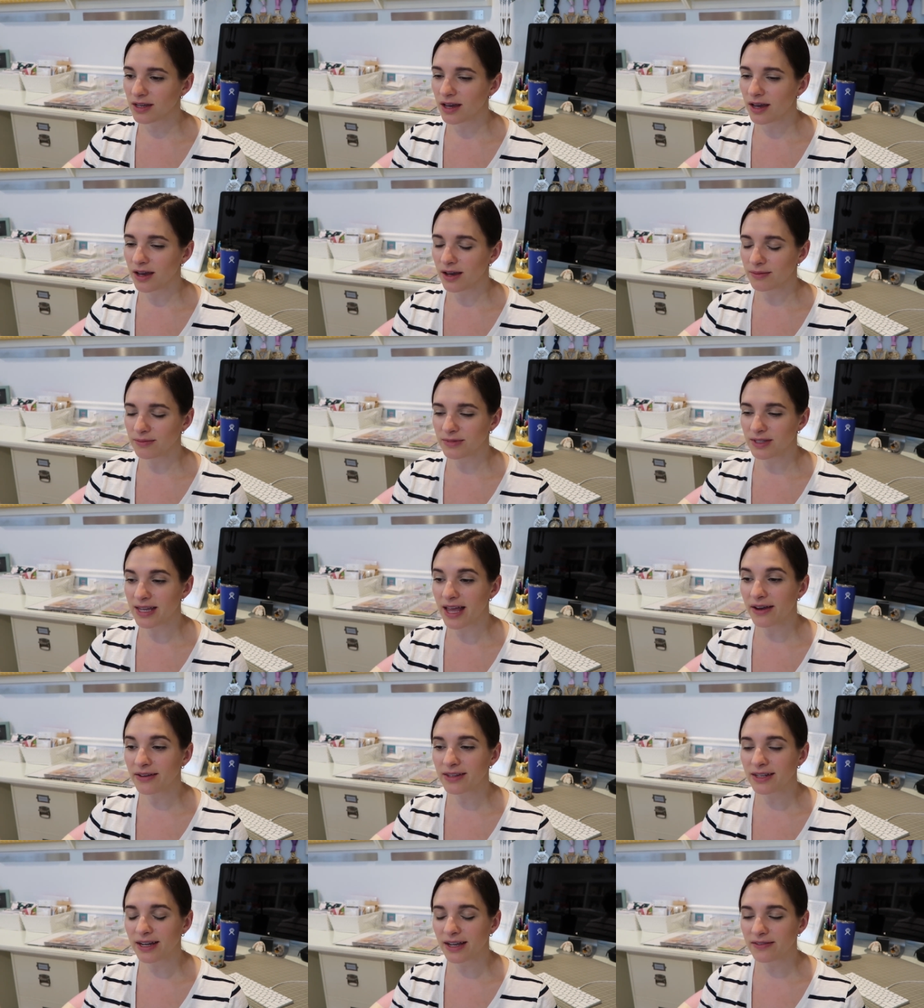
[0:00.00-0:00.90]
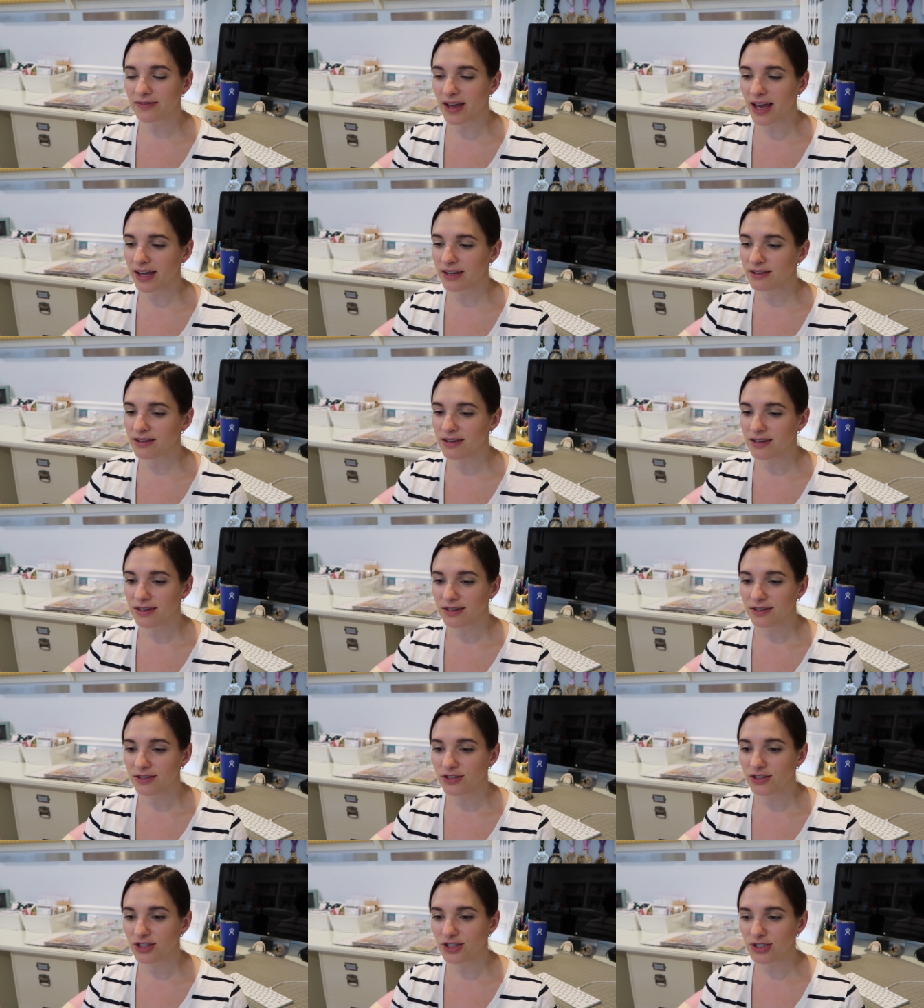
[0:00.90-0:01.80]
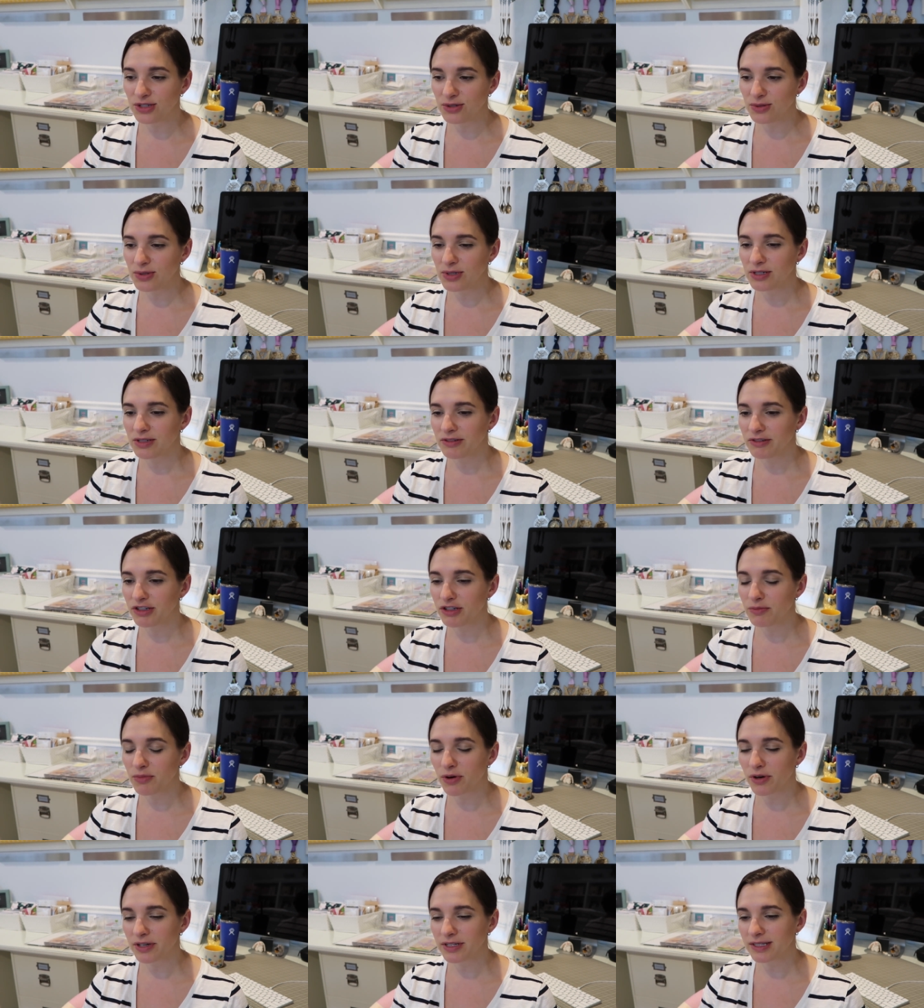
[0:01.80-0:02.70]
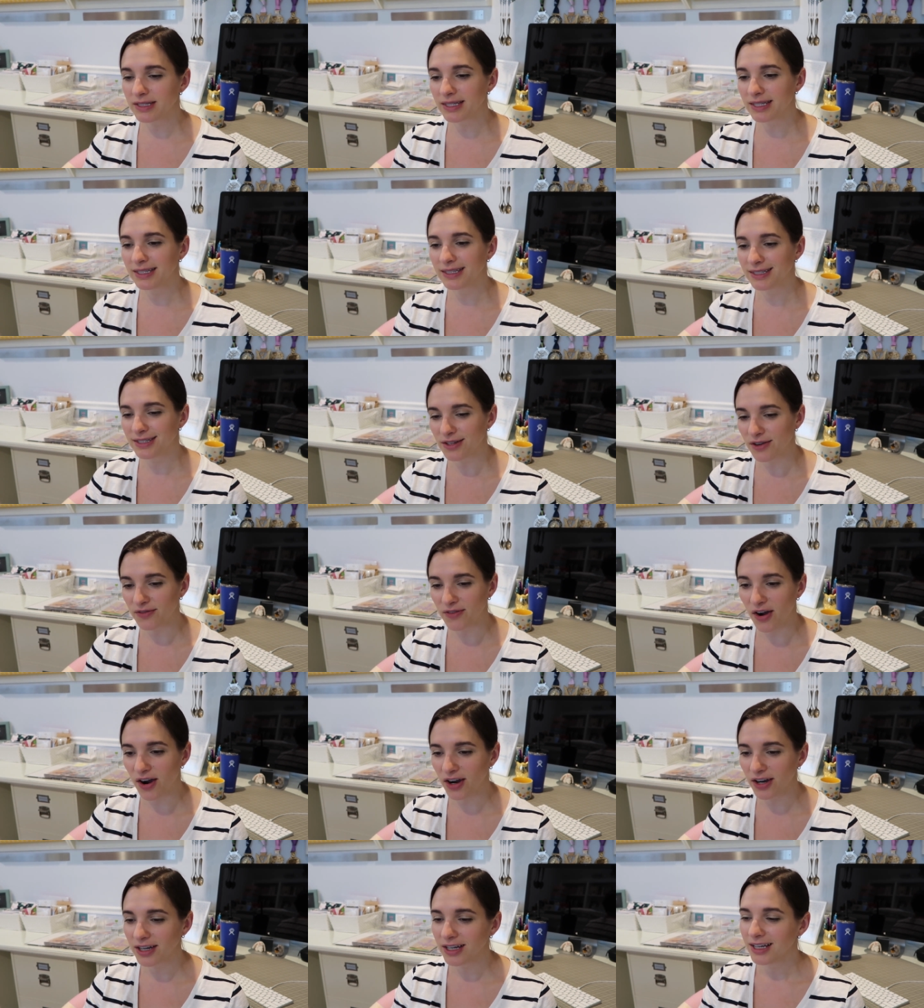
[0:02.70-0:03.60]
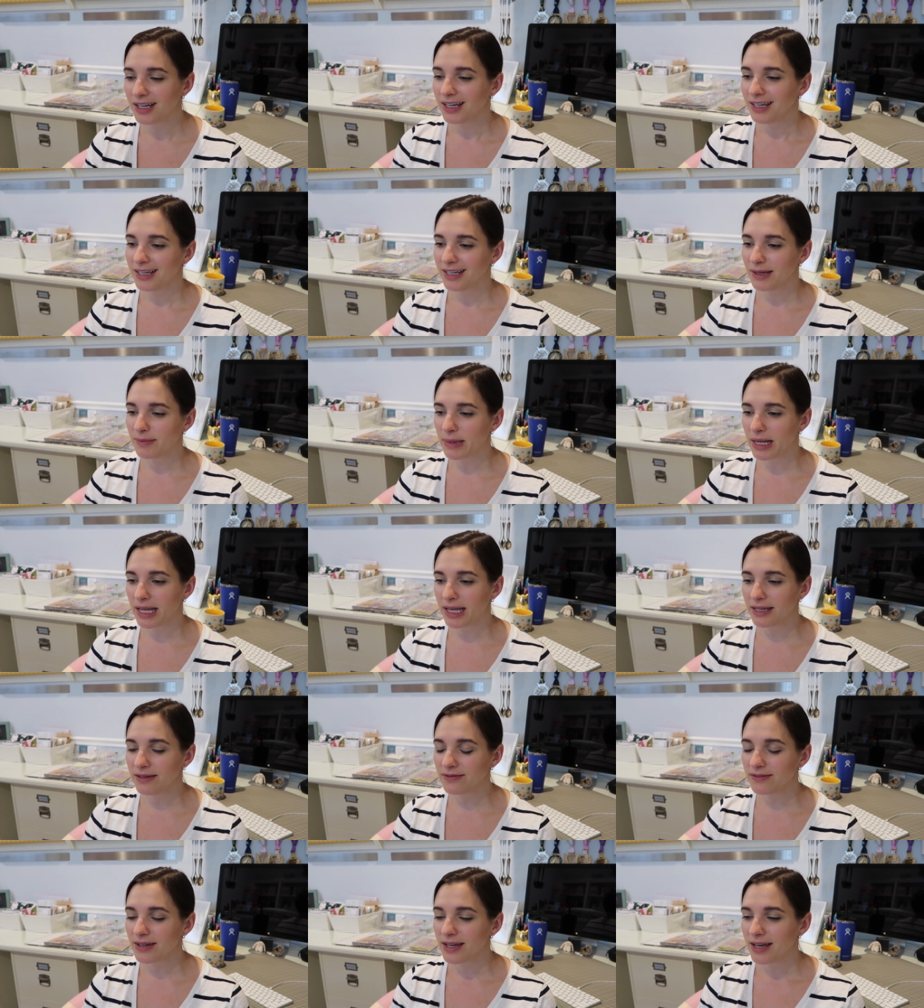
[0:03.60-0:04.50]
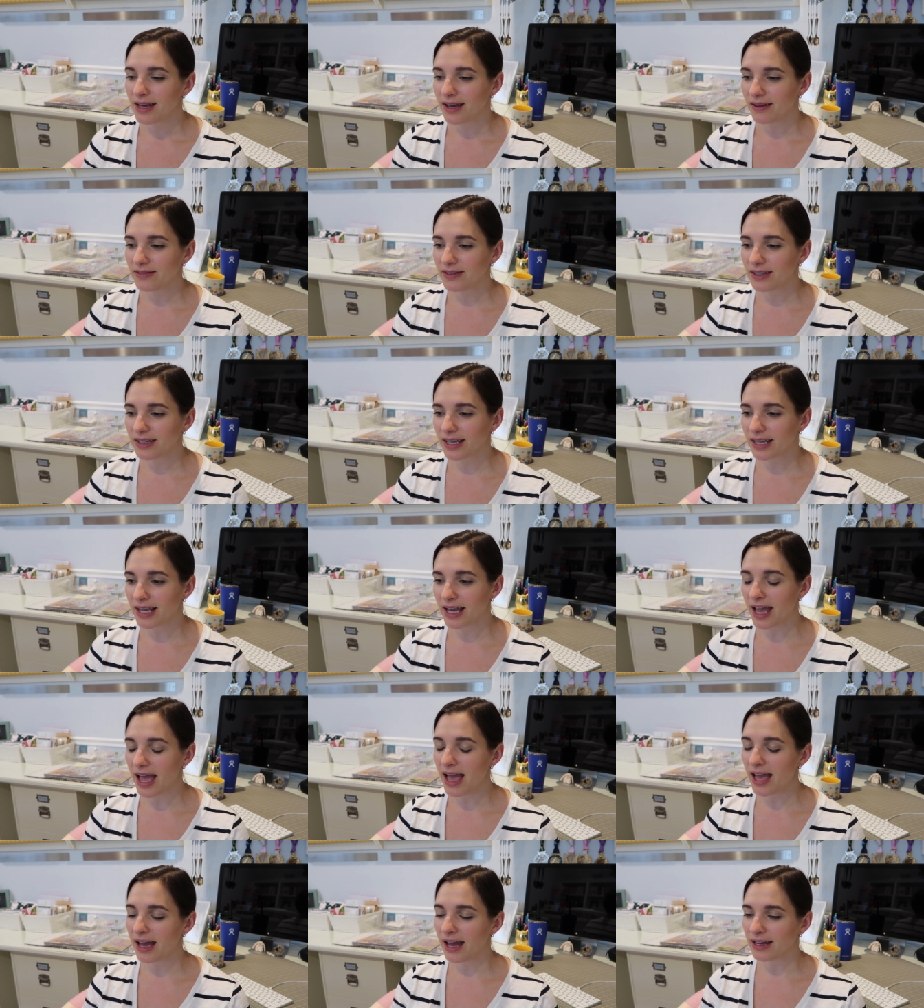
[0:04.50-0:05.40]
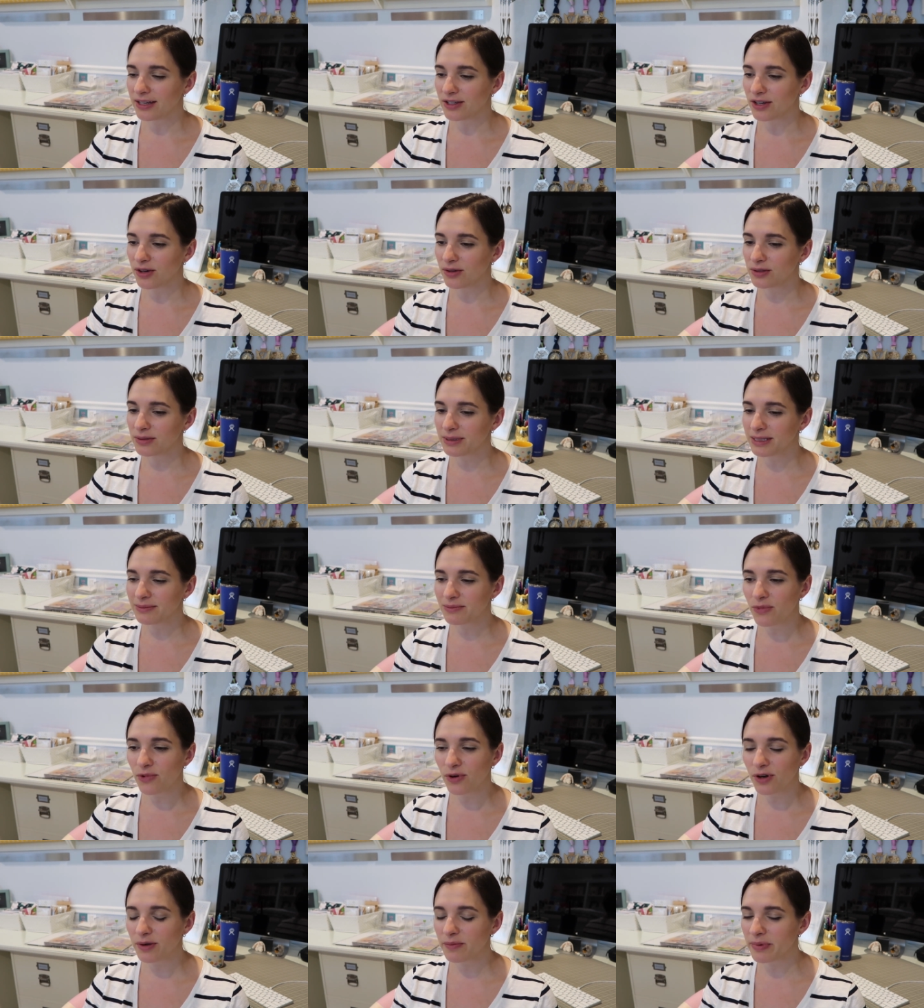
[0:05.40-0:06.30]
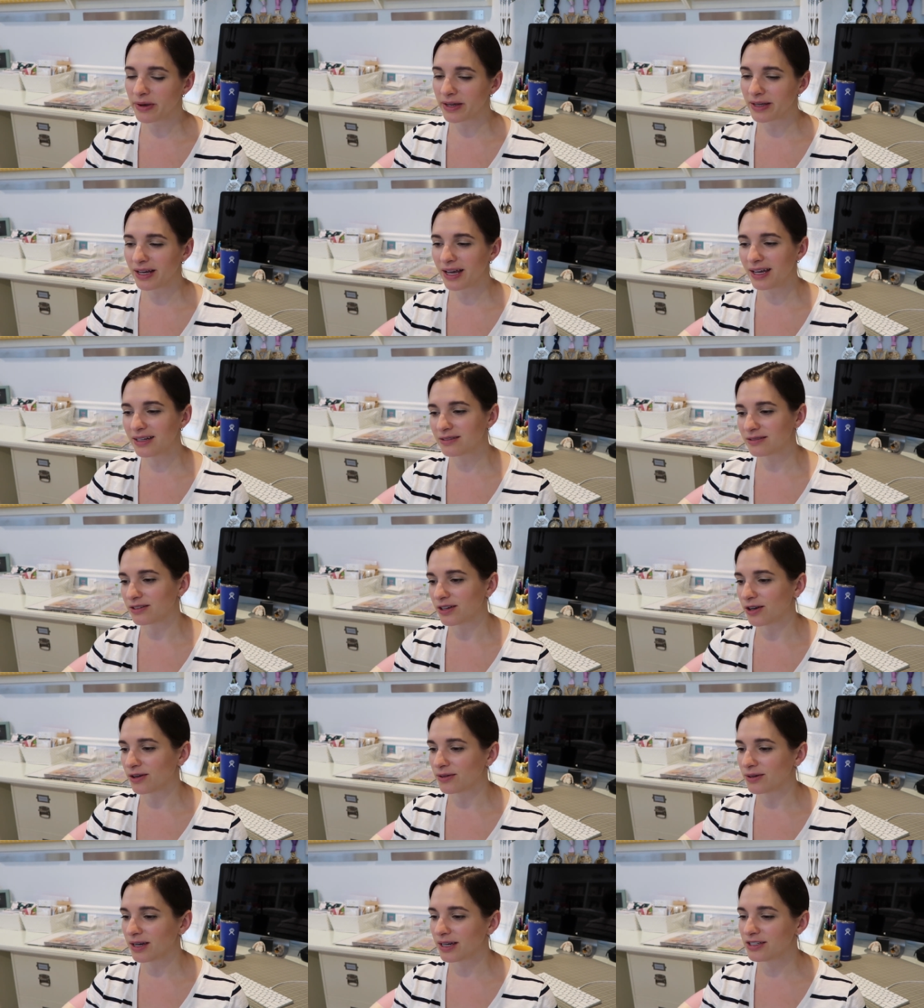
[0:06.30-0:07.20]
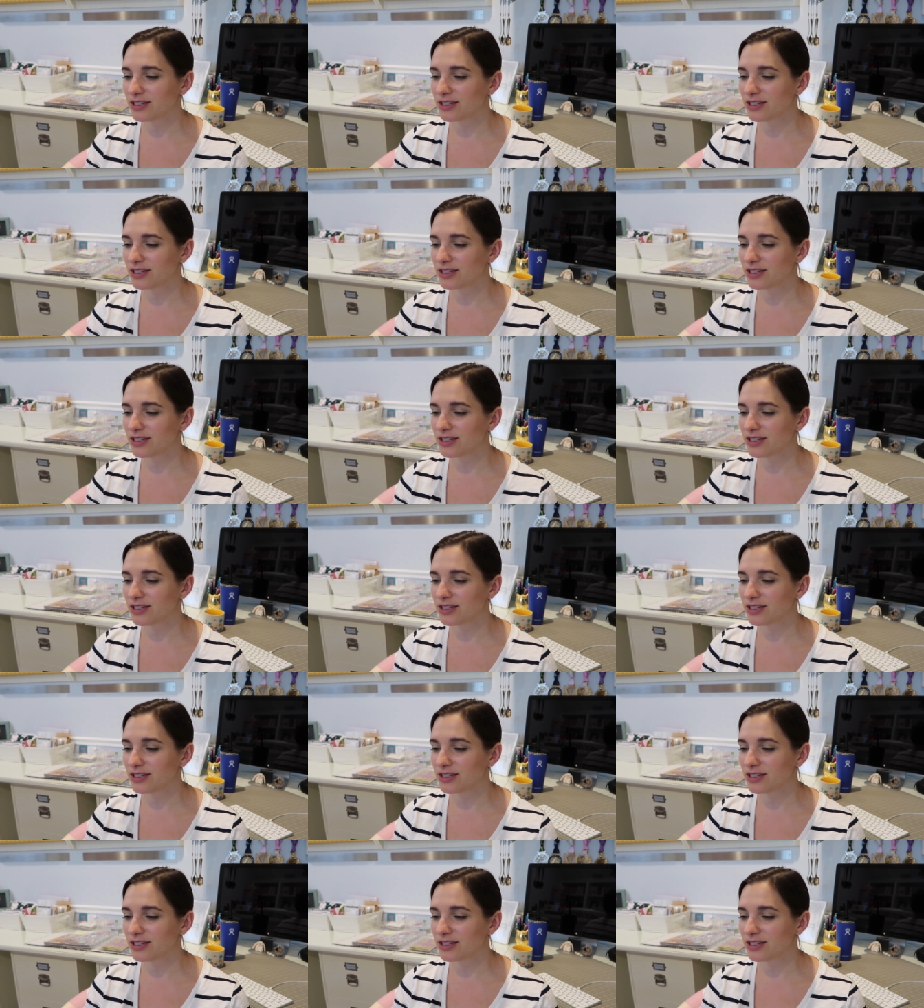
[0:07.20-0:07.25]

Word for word: Um, now that I've had two newborns so far in my life, I feel like I, I know a bit more, but I don't know.